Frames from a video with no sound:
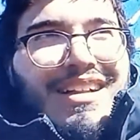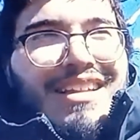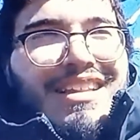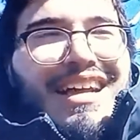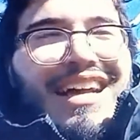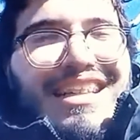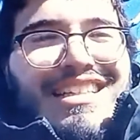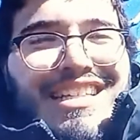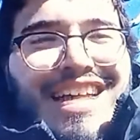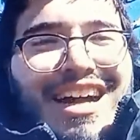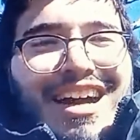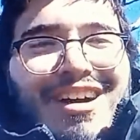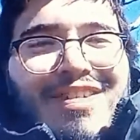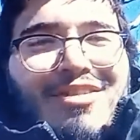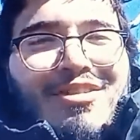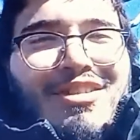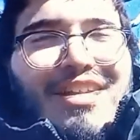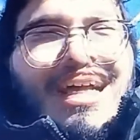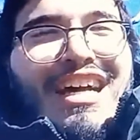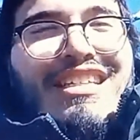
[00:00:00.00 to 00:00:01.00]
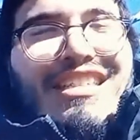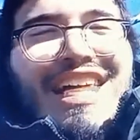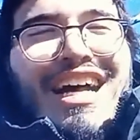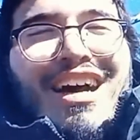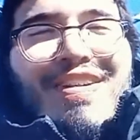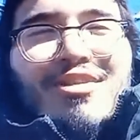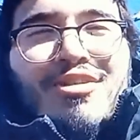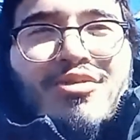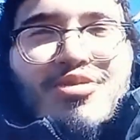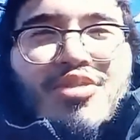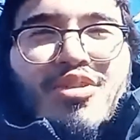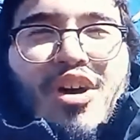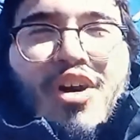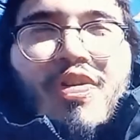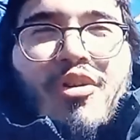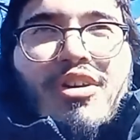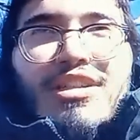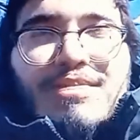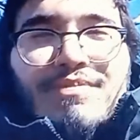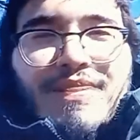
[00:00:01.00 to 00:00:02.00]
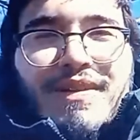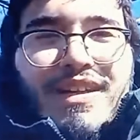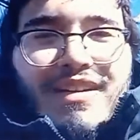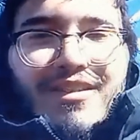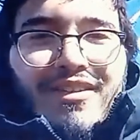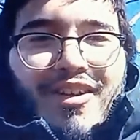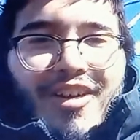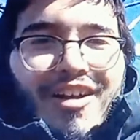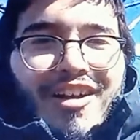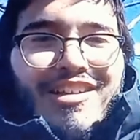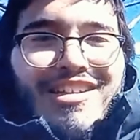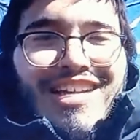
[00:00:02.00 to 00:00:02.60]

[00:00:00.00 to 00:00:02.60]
That's how that's how you know it's been a long